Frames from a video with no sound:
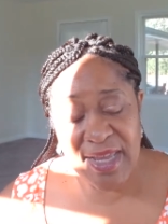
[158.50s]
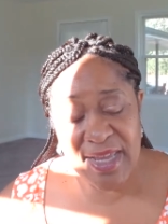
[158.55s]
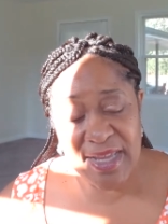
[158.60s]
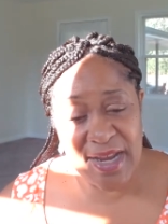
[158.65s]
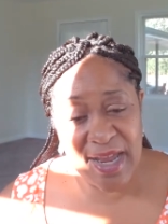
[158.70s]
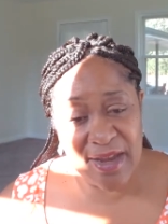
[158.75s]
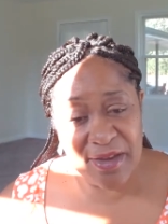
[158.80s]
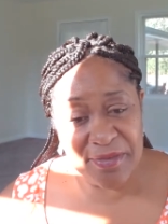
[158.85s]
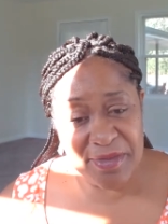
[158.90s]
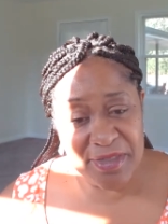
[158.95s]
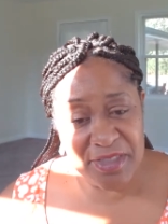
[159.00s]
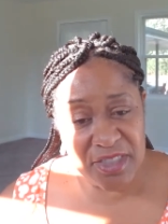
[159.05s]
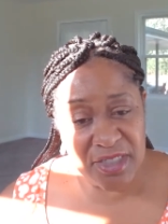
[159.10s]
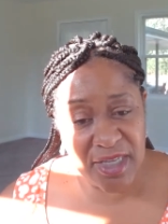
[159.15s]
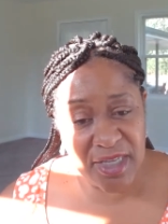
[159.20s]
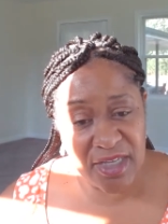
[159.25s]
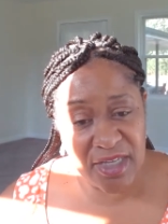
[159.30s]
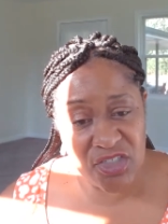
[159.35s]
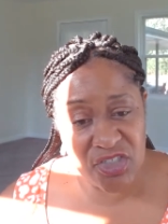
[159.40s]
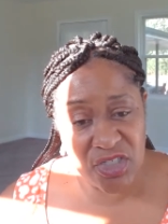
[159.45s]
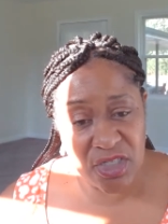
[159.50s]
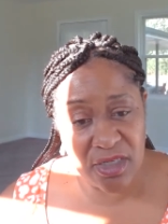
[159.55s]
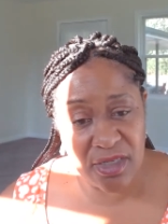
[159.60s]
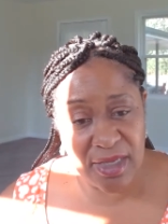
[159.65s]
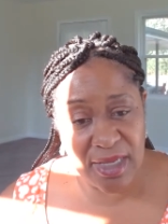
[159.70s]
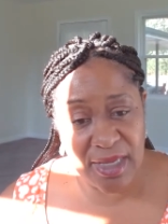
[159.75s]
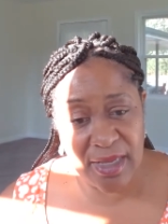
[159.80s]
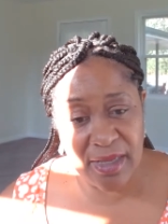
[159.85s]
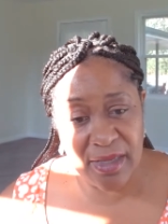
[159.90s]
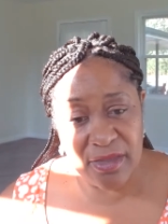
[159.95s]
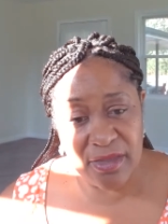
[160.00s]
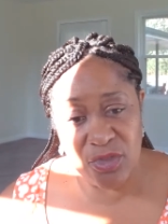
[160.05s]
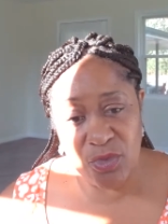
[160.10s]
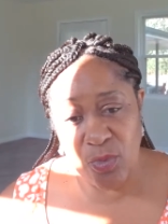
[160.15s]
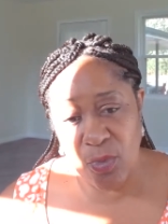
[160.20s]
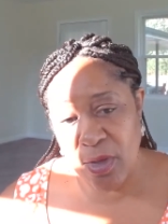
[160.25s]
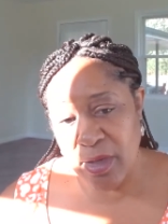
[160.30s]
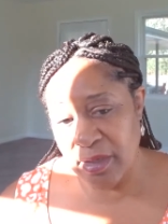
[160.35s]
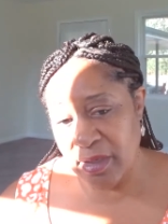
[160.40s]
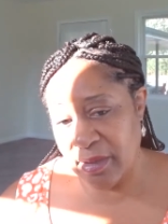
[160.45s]
in higher education and
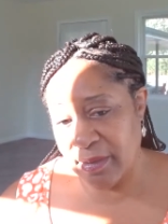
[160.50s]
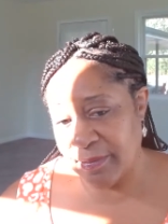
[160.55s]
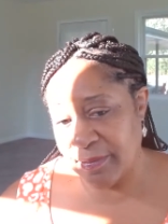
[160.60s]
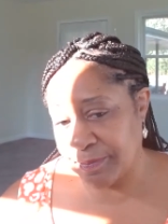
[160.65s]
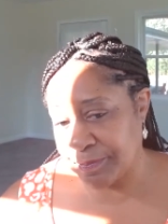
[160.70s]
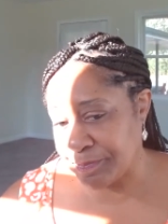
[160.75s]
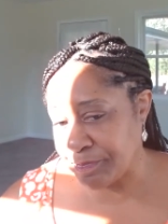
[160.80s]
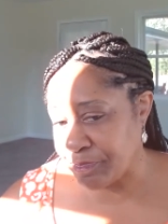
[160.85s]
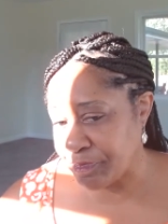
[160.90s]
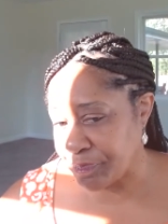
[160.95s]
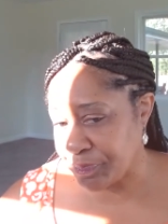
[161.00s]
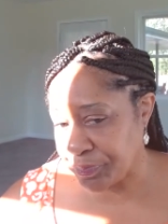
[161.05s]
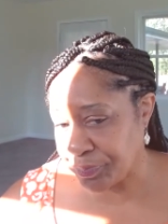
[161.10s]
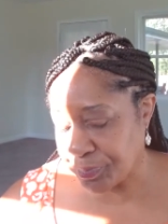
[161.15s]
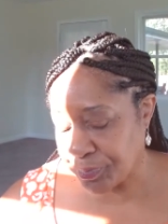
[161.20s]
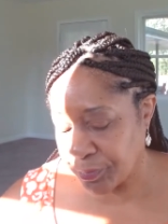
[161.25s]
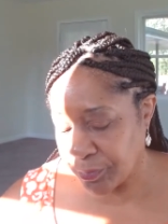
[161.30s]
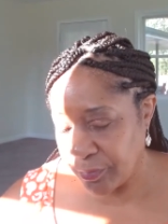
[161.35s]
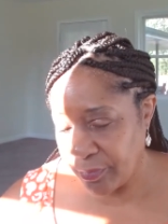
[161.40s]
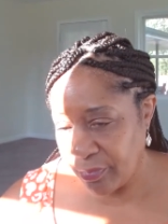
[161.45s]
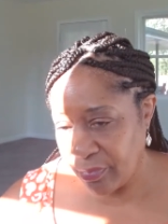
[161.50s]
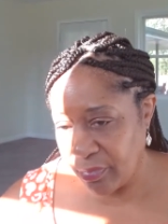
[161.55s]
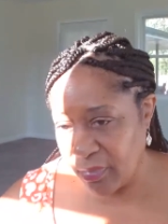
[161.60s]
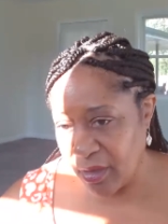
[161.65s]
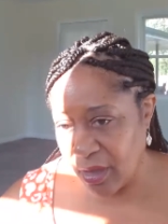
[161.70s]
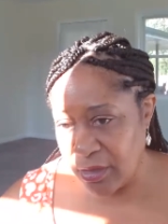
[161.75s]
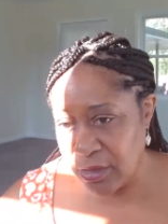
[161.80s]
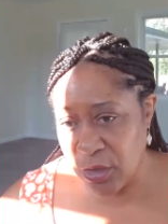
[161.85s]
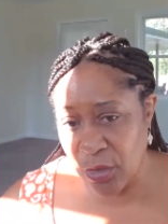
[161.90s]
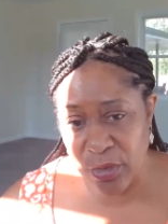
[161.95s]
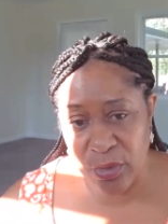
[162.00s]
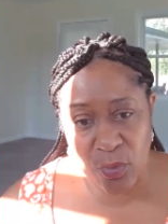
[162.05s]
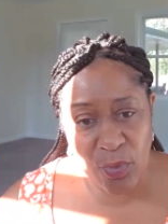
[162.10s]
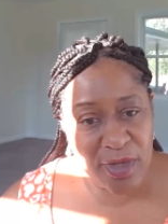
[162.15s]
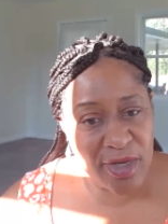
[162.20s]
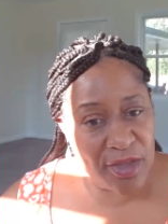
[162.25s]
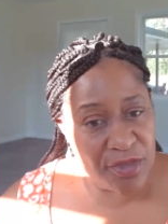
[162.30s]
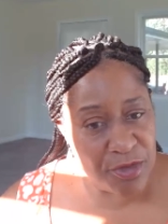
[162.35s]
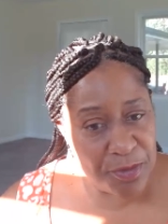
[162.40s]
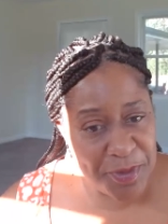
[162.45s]
you want to learn
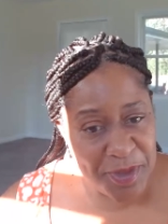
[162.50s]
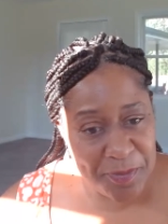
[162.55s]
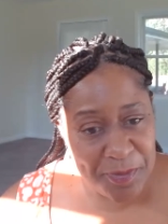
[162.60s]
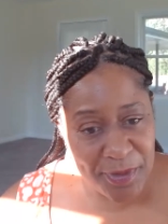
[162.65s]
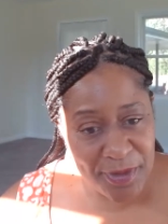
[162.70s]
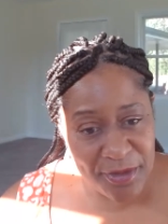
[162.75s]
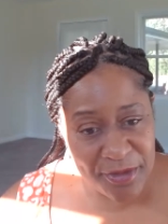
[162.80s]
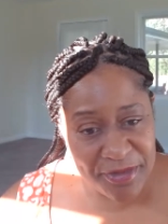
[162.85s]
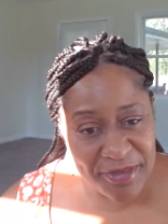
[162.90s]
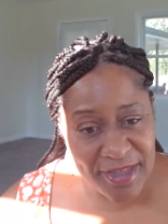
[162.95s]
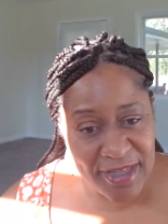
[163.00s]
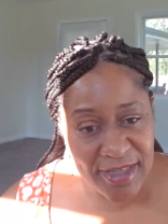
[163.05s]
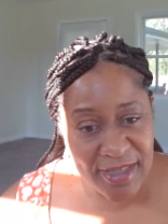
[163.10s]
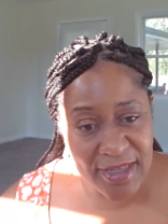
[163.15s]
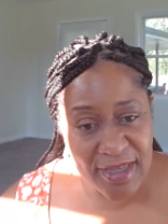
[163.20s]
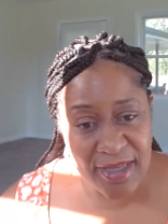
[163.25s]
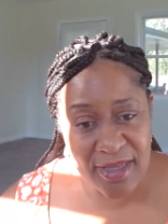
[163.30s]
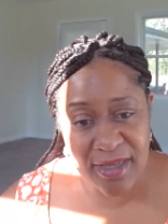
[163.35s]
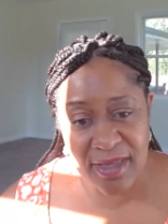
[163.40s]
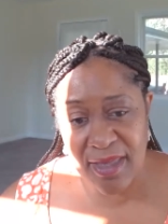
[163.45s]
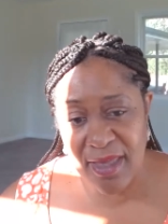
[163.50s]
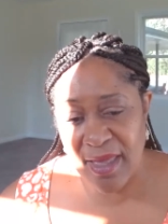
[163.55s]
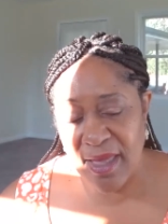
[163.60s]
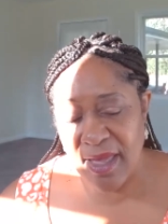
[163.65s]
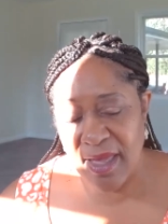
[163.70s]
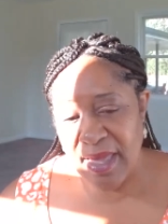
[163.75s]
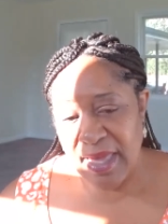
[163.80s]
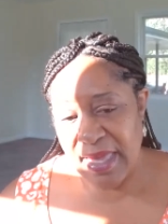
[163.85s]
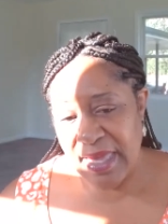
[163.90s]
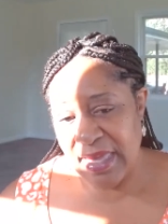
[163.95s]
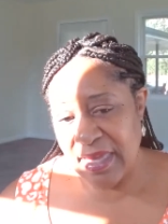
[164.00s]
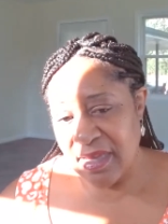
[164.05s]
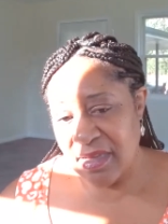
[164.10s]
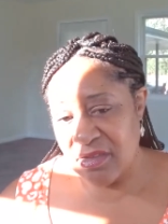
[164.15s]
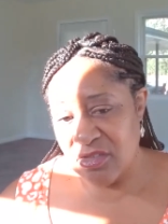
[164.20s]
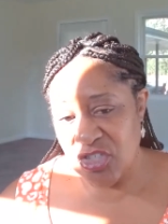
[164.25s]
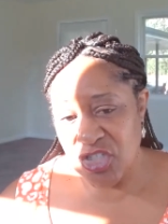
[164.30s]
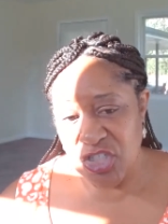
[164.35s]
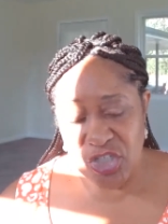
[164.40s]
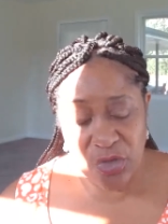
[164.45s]
what other people are thinking
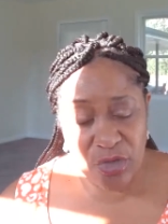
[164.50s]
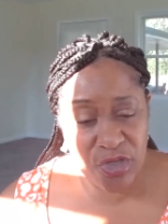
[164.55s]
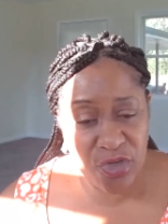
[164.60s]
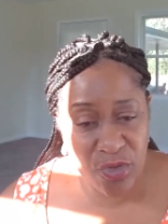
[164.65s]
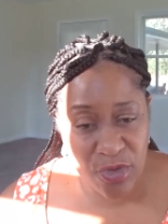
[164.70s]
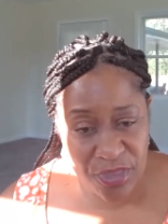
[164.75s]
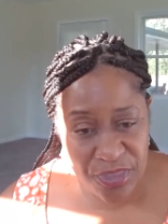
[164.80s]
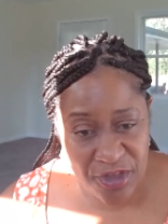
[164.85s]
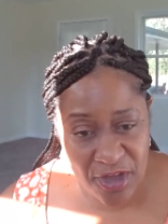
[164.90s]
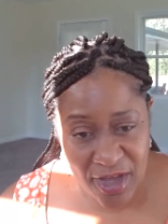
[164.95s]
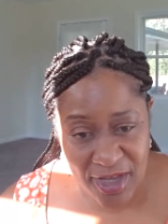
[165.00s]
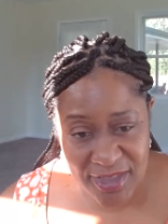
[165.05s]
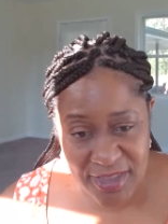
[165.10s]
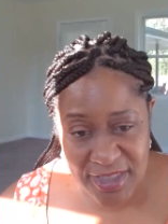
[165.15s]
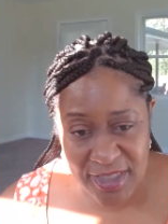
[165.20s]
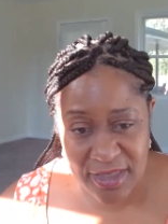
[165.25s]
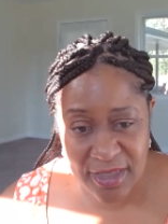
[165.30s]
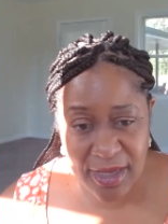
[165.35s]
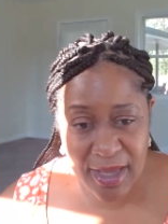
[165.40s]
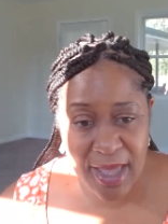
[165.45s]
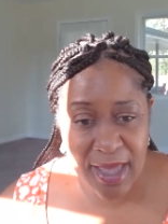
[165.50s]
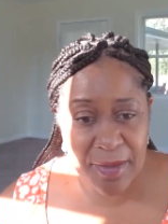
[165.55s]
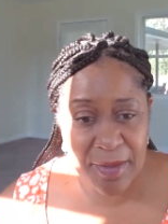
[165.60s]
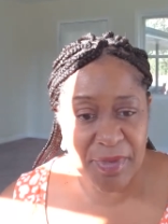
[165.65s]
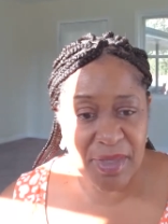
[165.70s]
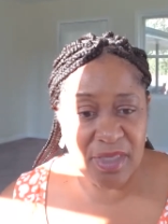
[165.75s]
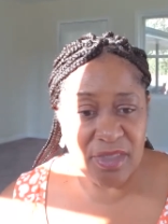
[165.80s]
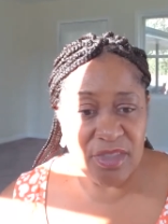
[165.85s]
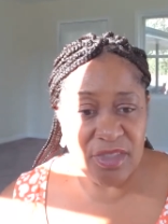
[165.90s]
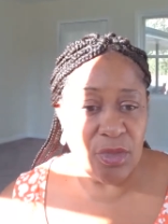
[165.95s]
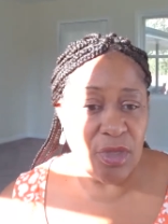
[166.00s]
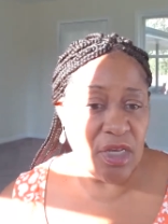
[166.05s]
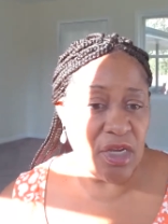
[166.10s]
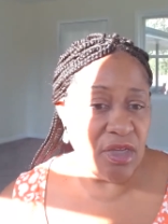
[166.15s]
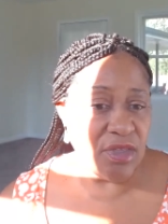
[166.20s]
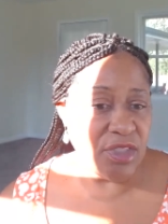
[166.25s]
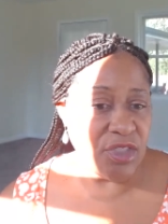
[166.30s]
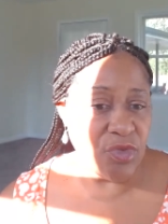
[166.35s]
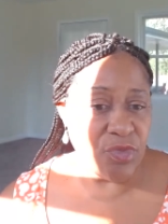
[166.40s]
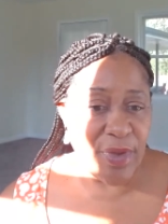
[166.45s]
and share your thoughts in the comments, you can
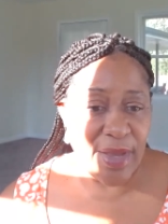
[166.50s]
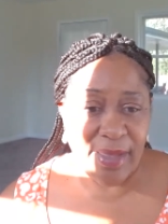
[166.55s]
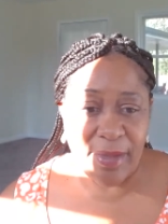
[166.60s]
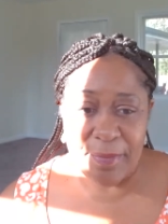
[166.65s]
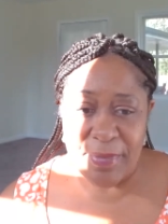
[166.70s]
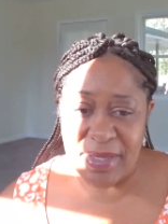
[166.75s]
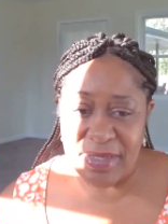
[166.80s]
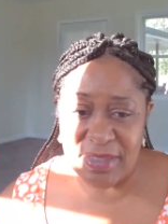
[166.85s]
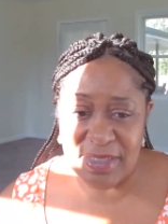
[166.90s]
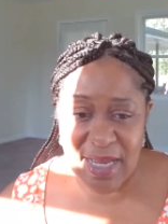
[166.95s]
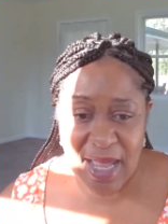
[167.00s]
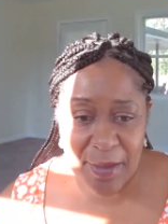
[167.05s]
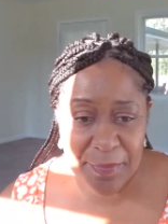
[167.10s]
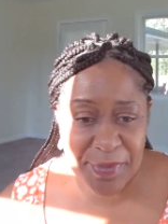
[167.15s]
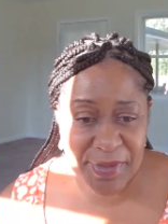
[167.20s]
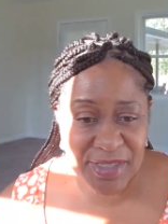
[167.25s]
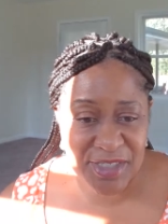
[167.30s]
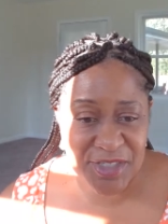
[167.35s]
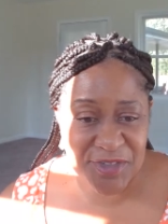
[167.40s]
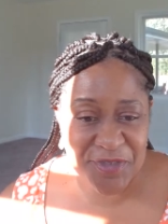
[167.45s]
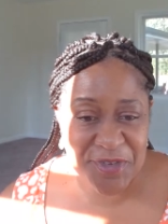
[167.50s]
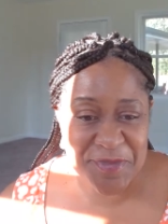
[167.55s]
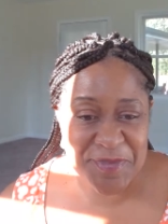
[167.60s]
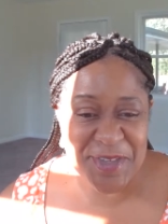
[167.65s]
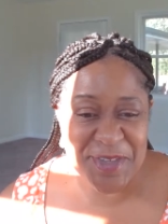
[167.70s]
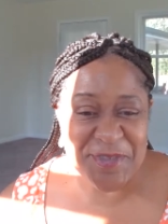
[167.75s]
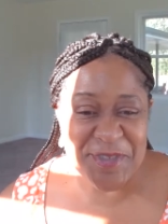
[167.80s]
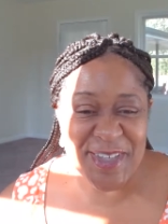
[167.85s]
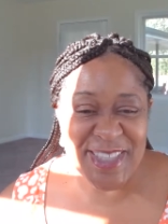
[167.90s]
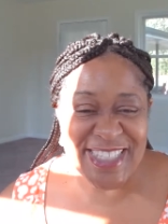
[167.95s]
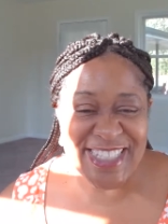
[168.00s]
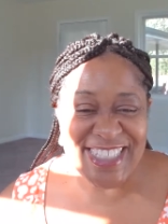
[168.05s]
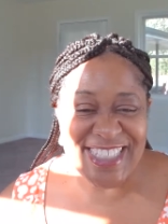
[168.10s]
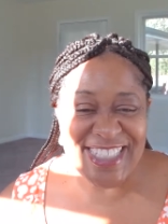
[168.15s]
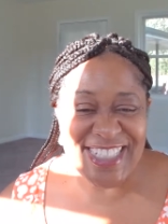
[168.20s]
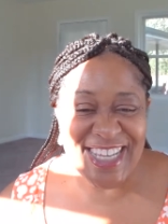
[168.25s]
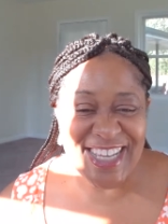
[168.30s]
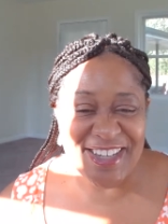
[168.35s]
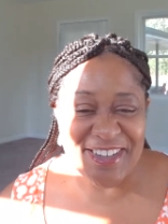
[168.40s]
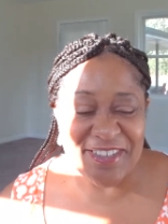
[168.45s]
also recommend topics for me for this
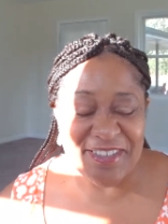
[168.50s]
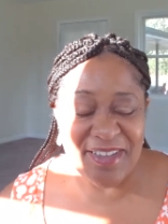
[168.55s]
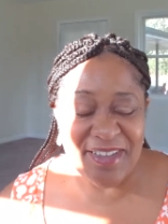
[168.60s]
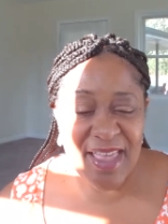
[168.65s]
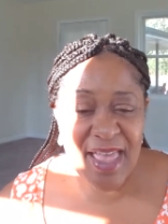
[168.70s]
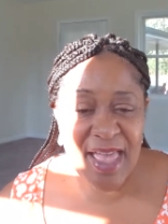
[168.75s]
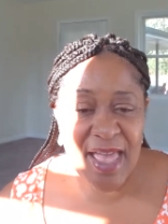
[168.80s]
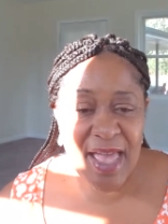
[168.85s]
channel.